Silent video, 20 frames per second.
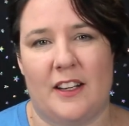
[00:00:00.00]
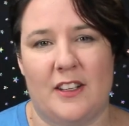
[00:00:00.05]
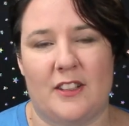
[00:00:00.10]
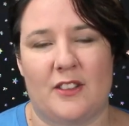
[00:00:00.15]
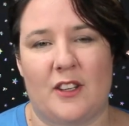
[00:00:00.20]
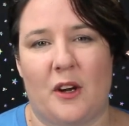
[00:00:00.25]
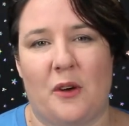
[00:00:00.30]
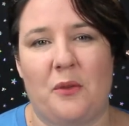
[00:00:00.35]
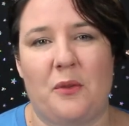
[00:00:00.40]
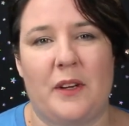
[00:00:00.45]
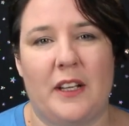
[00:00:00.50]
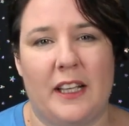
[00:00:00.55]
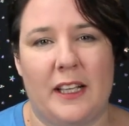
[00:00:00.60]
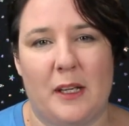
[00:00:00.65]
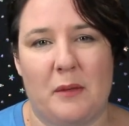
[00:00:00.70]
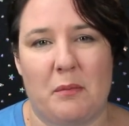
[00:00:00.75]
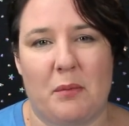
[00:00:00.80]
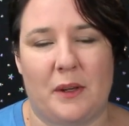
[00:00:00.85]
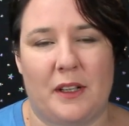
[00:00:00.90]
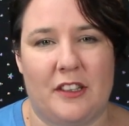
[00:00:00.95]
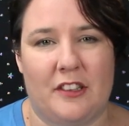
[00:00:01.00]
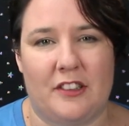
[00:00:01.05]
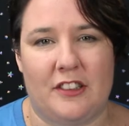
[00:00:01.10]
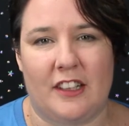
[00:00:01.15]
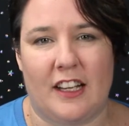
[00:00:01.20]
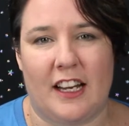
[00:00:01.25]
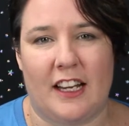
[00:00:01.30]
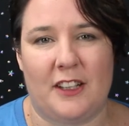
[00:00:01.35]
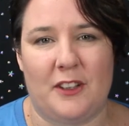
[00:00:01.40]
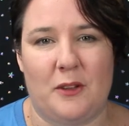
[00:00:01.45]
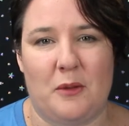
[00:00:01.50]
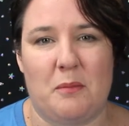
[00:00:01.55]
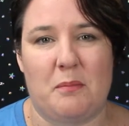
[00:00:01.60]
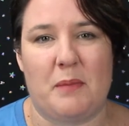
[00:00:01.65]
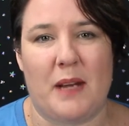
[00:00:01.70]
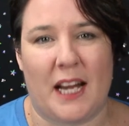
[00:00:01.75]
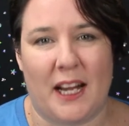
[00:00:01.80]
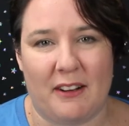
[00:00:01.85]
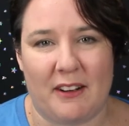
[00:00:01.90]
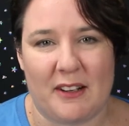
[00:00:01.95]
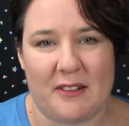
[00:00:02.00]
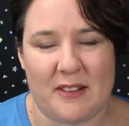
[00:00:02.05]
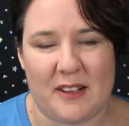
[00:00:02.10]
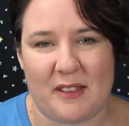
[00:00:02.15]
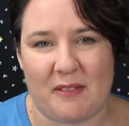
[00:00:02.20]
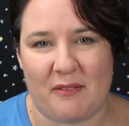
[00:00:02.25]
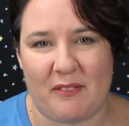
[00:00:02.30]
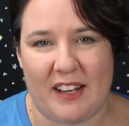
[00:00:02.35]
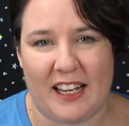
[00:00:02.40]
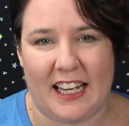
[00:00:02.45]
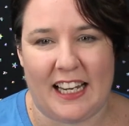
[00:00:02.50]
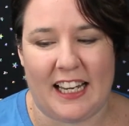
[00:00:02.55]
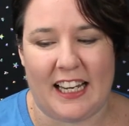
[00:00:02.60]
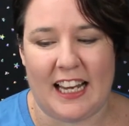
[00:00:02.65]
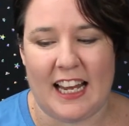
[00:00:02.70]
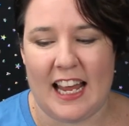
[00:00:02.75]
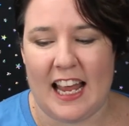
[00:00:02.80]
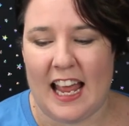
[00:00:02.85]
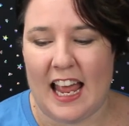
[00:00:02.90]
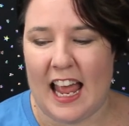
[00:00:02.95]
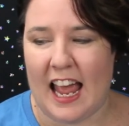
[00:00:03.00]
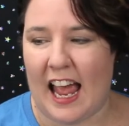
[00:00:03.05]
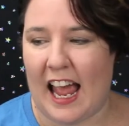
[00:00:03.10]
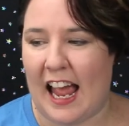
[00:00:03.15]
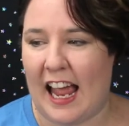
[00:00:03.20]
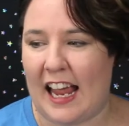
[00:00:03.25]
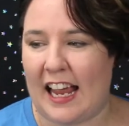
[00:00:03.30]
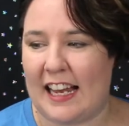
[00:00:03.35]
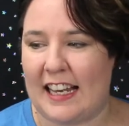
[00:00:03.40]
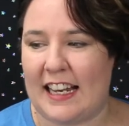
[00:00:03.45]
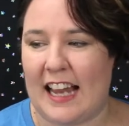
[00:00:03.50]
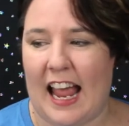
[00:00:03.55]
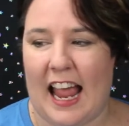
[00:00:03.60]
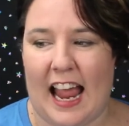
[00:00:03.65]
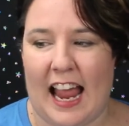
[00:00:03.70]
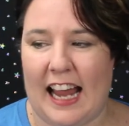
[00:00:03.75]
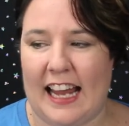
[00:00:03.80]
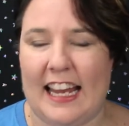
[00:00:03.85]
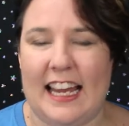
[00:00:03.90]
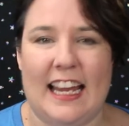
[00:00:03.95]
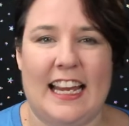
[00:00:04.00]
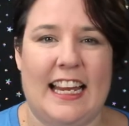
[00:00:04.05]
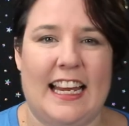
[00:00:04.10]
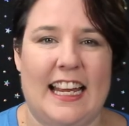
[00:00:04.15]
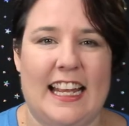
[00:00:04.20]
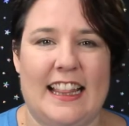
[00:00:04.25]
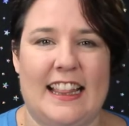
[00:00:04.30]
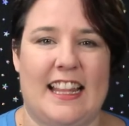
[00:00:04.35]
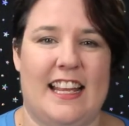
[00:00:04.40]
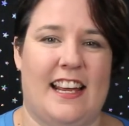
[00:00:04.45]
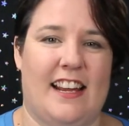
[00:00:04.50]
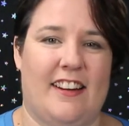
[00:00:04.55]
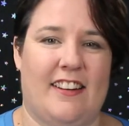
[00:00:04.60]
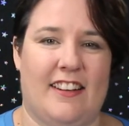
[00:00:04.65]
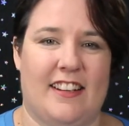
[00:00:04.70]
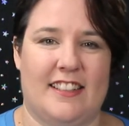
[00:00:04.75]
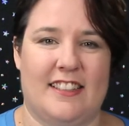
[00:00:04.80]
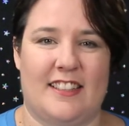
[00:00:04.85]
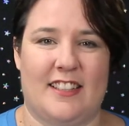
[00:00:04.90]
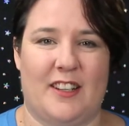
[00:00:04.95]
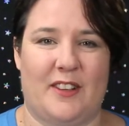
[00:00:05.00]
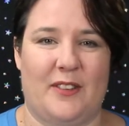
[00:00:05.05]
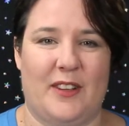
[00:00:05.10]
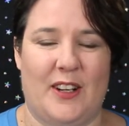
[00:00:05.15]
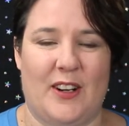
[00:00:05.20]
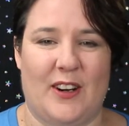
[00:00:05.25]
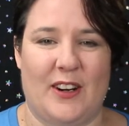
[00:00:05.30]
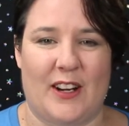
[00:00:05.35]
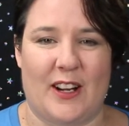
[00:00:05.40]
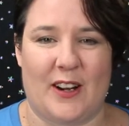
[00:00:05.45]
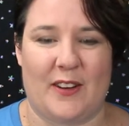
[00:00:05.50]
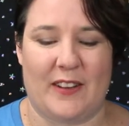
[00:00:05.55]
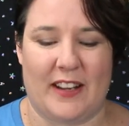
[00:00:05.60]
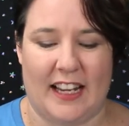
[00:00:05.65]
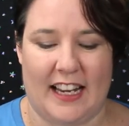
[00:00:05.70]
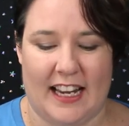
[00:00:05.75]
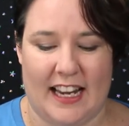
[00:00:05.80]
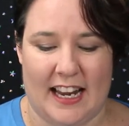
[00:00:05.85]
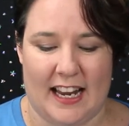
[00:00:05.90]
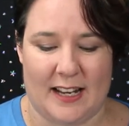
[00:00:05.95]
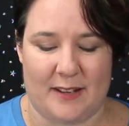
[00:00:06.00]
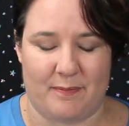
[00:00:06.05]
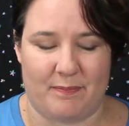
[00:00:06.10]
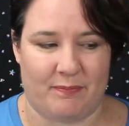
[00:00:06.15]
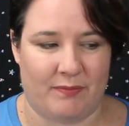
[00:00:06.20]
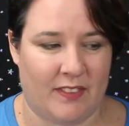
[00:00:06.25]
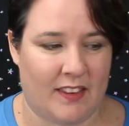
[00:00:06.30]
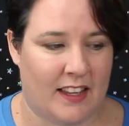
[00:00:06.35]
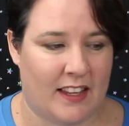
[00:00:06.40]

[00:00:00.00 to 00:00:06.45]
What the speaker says: So I really appreciate you bearing with me and hanging in there until we got going again.